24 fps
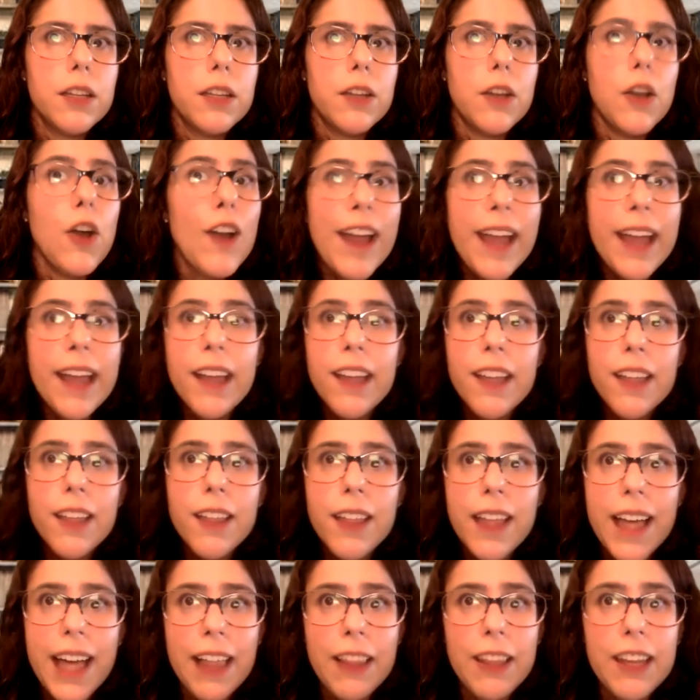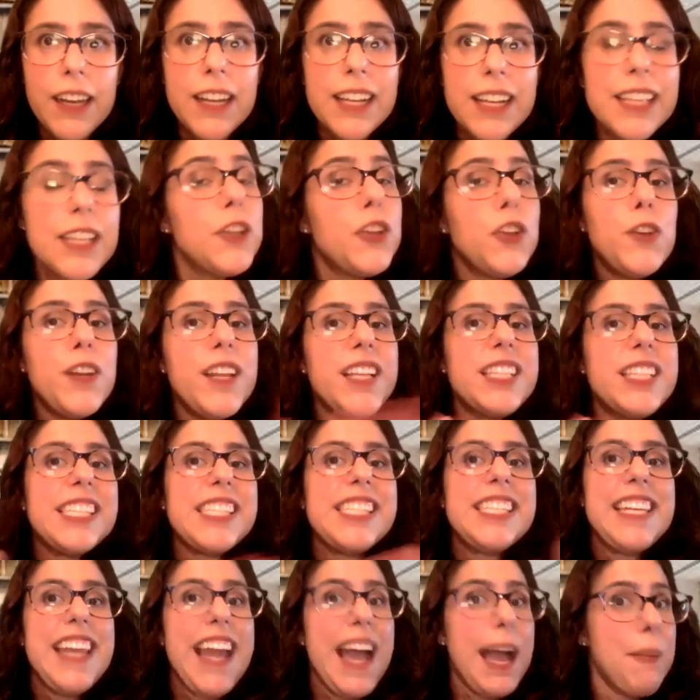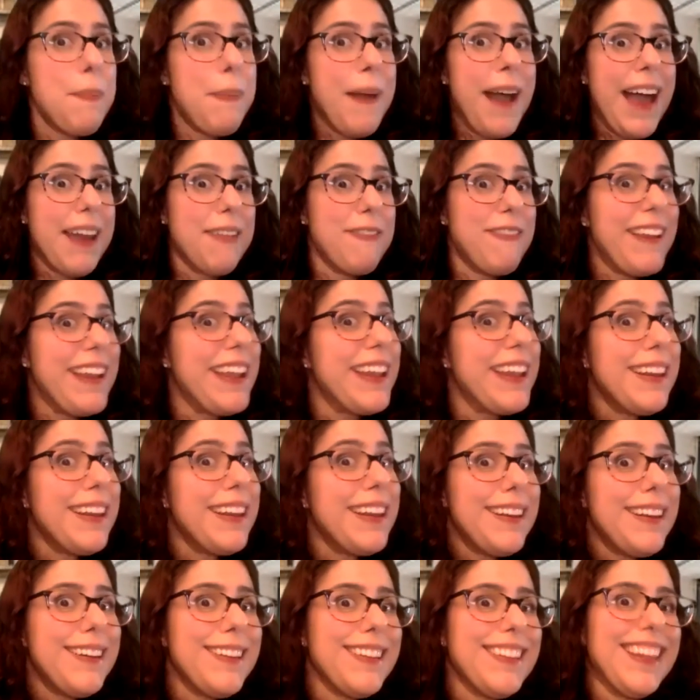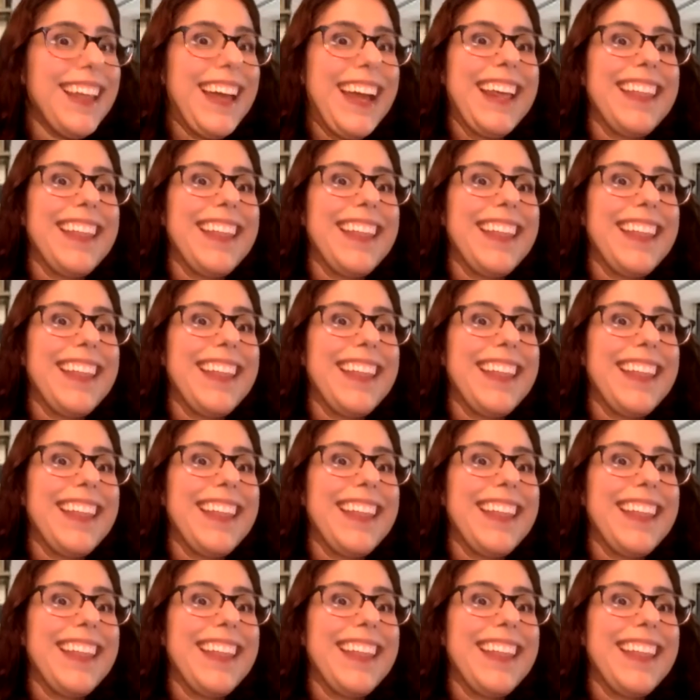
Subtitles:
okay, Elena, you need to snap out of it. Like,